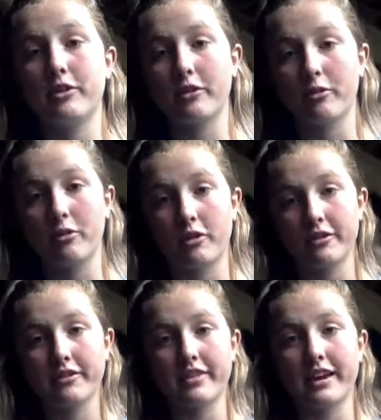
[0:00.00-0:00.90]
to your
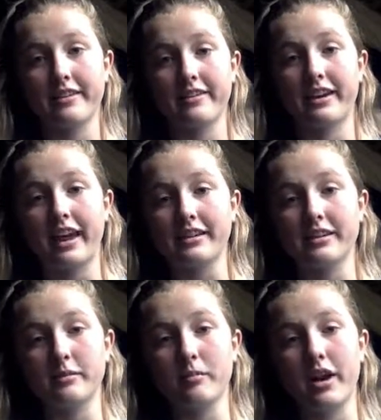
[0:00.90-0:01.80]
horse that is caked
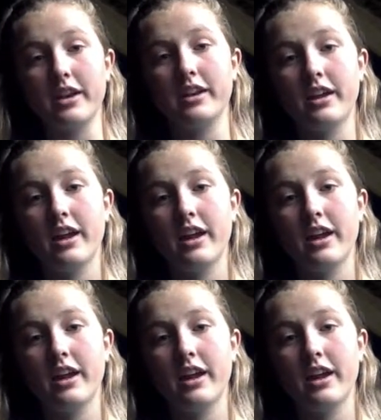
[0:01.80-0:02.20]
in mud,